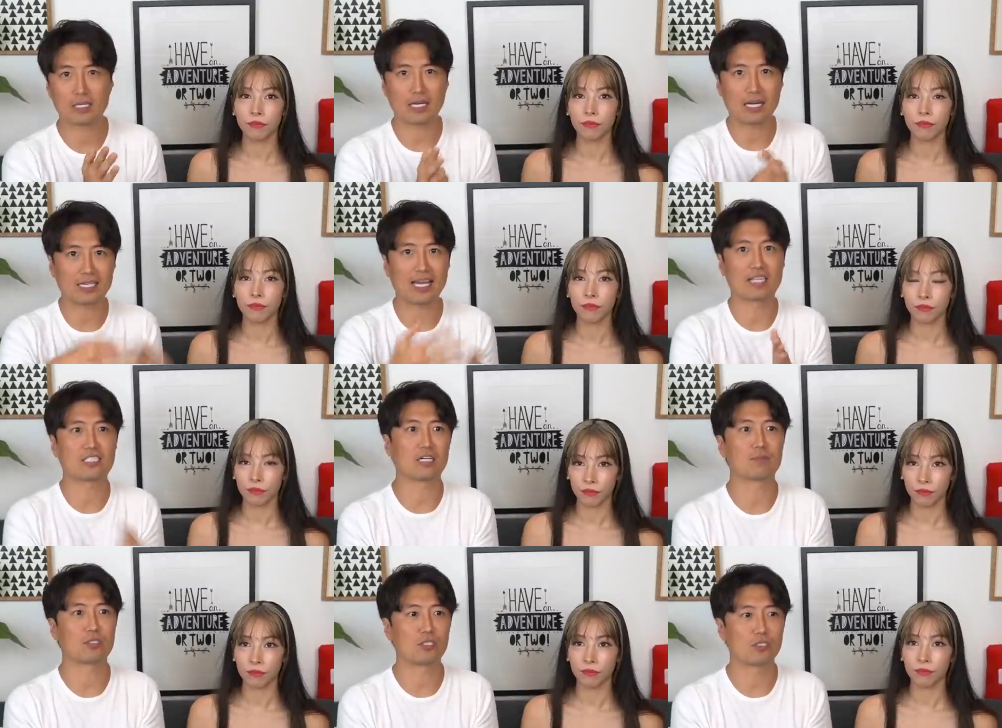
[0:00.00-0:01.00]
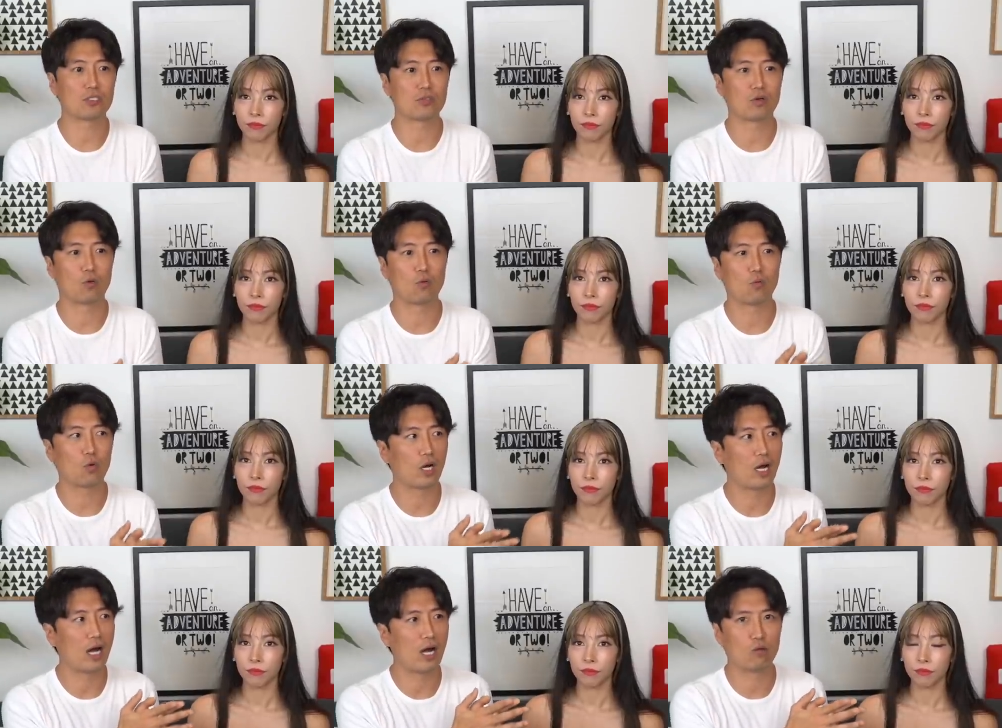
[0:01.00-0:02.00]
Speaker 1: kind of catch up to
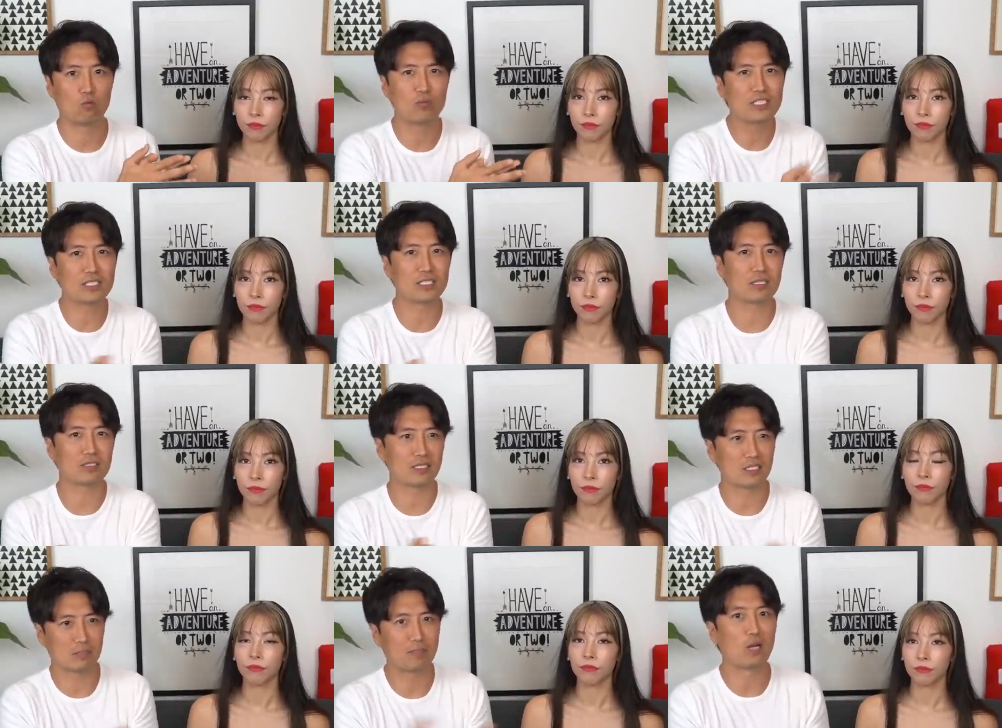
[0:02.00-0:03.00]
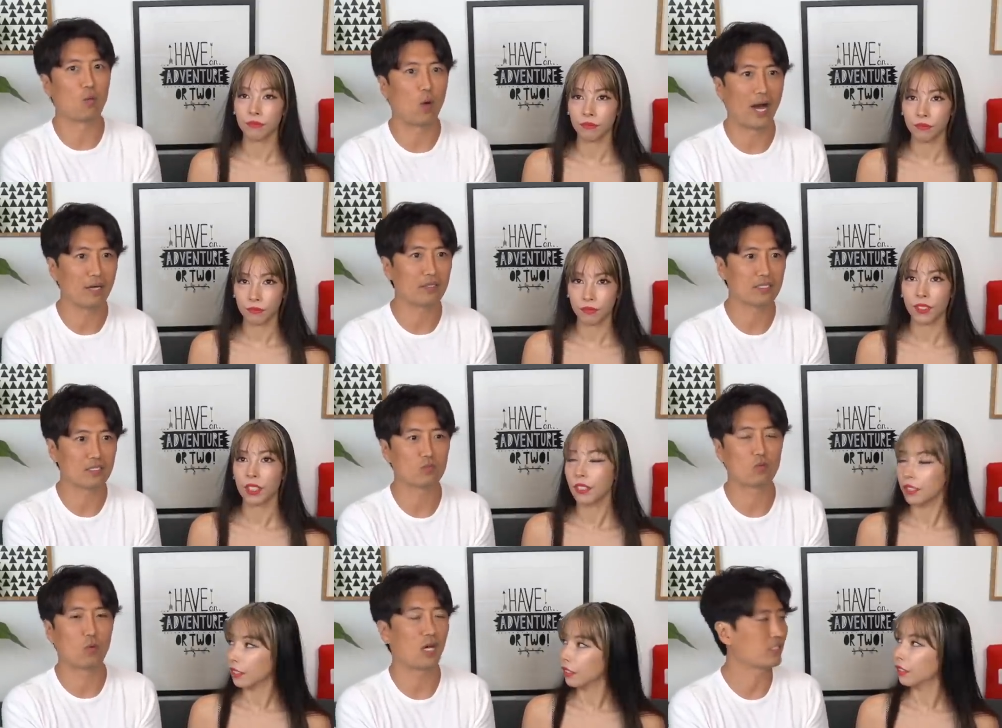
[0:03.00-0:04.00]
uh, ReZero since it's been a while since we
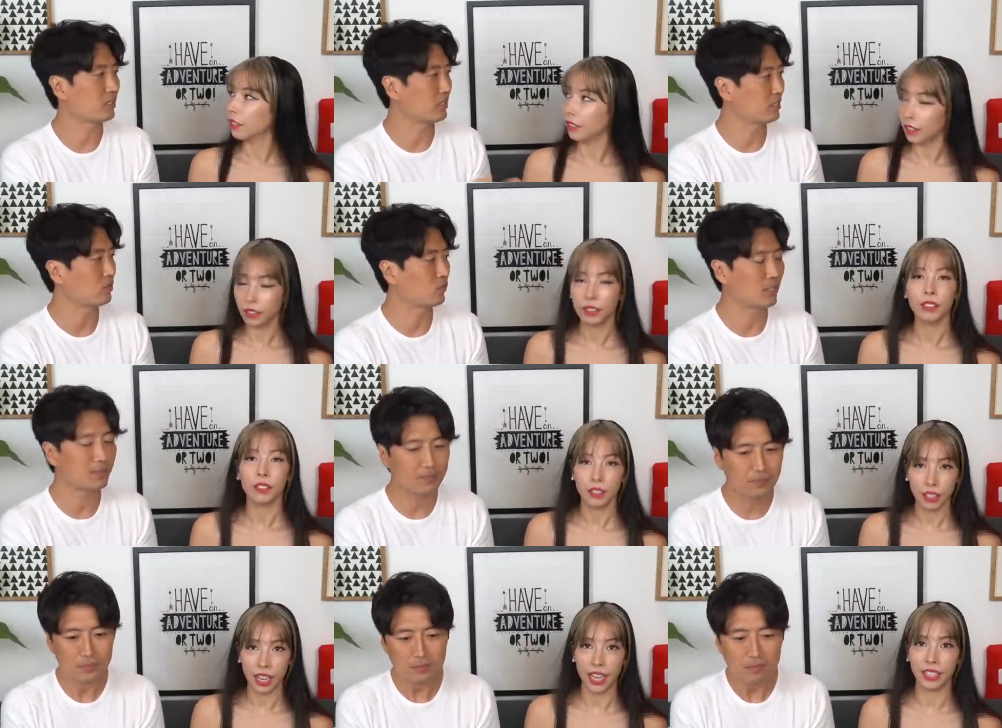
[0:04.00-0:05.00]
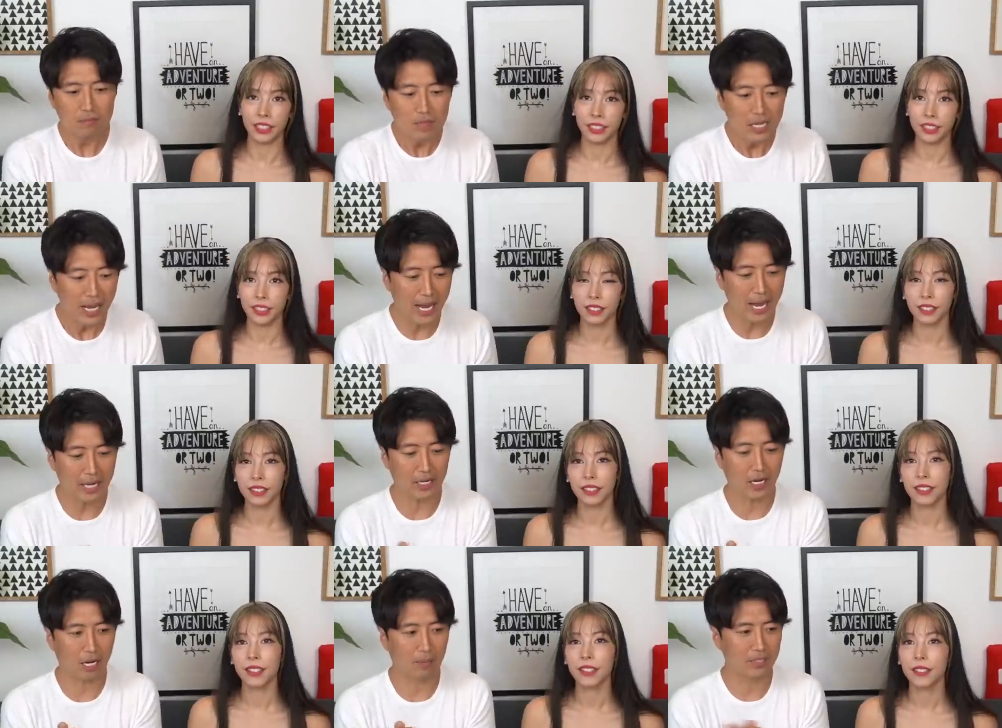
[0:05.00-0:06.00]
watched Season 1. Yes. And
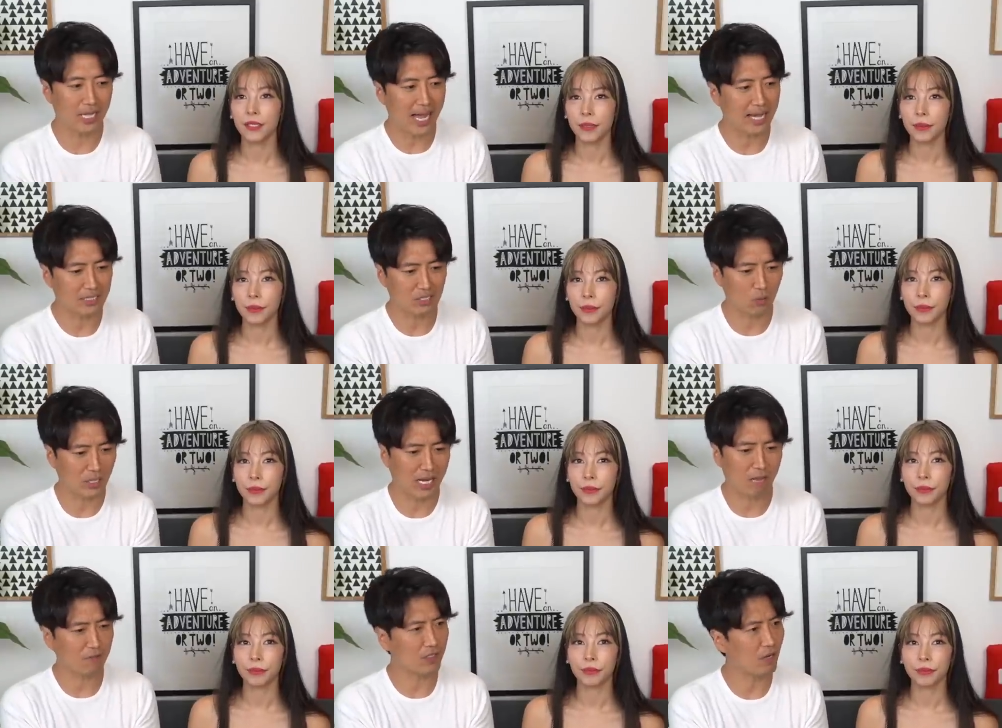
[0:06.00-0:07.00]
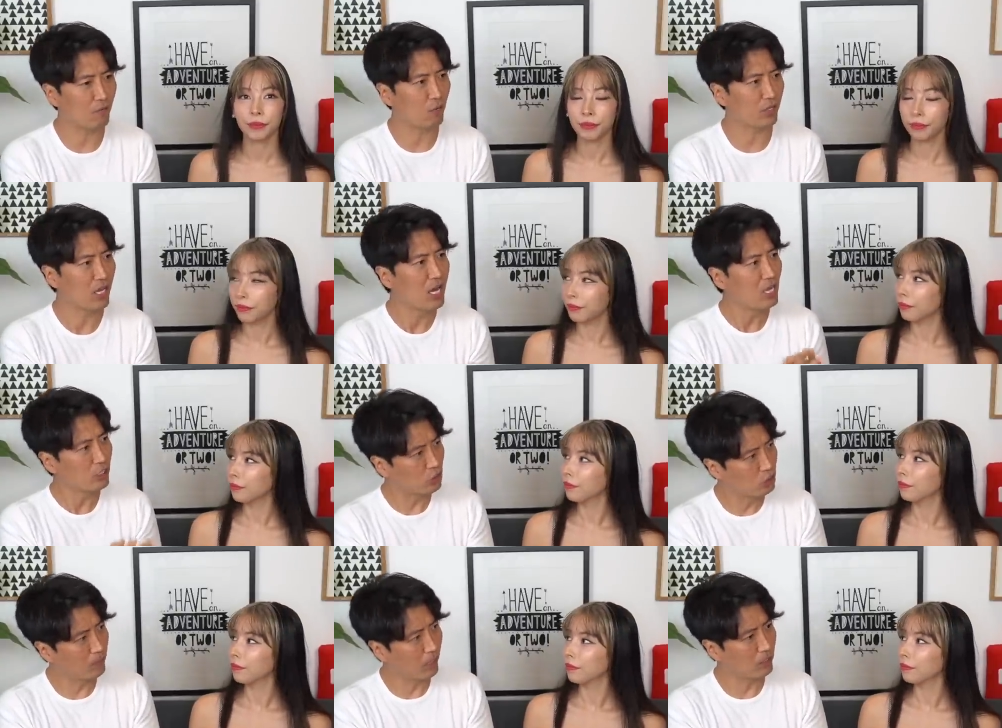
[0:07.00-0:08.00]
um, yeah, so we left off with
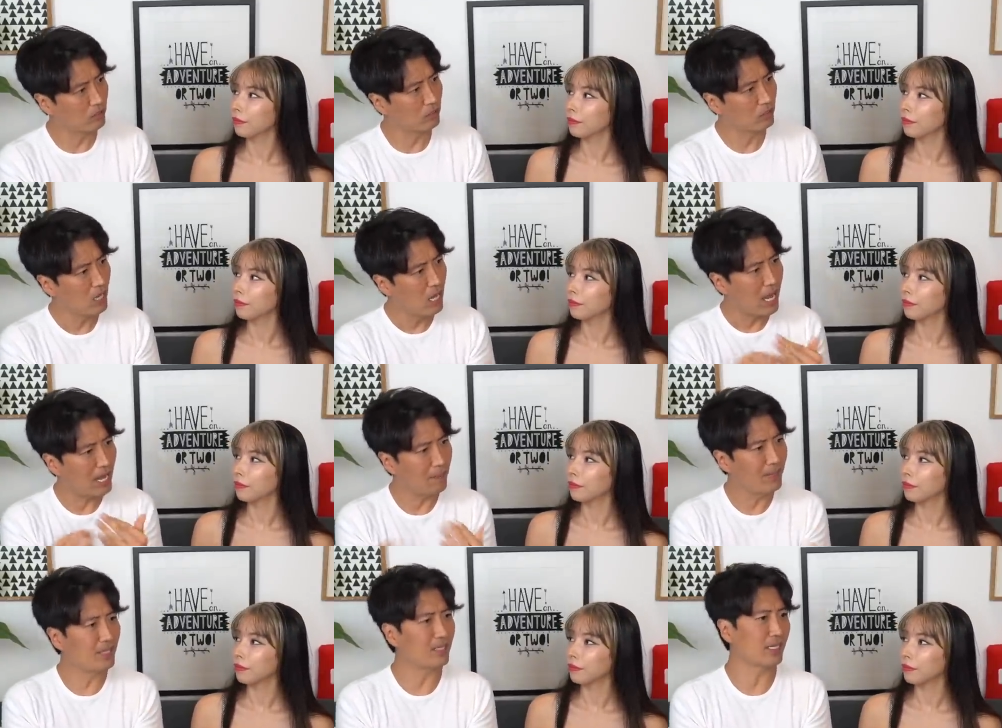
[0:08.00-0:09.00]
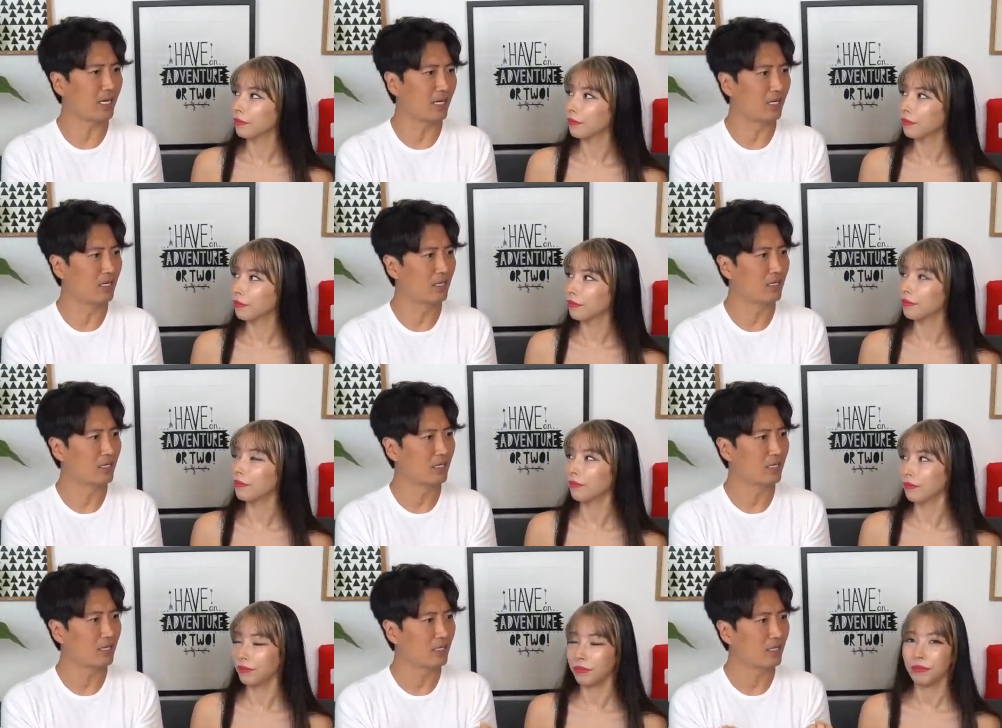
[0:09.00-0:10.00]
Subaru and Amelia.
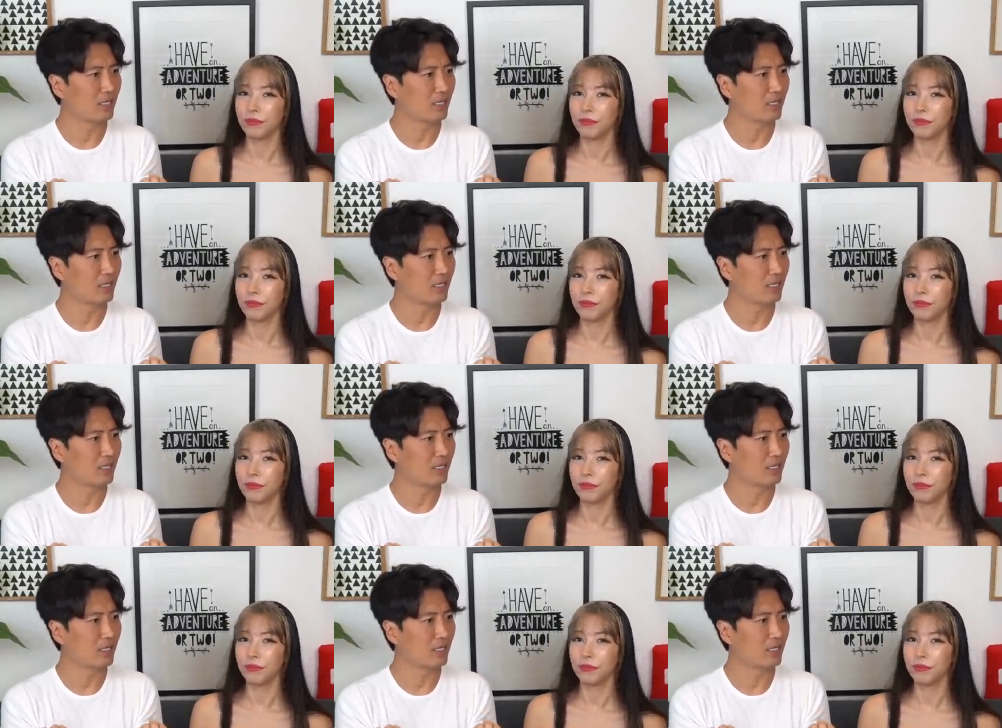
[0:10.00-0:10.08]
Mm-hmm.